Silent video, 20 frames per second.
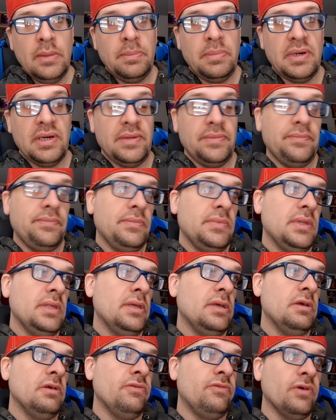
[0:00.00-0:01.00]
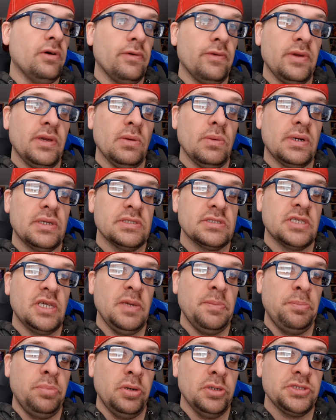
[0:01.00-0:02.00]
But if WWE wants to
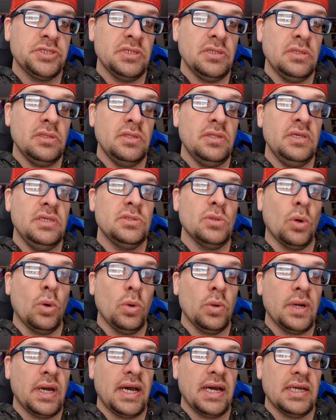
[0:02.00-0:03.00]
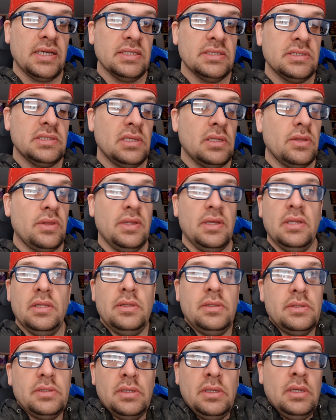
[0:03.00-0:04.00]
keep pushing these old guys,
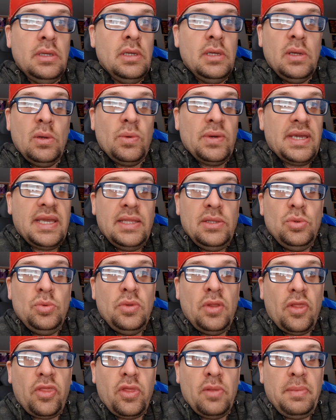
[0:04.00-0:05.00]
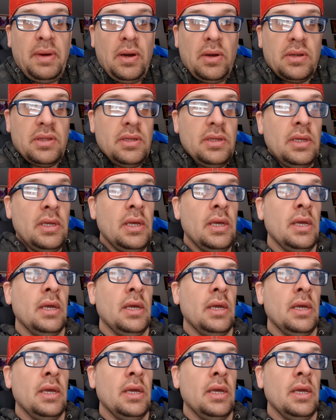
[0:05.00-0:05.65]
then we can do nothing about it.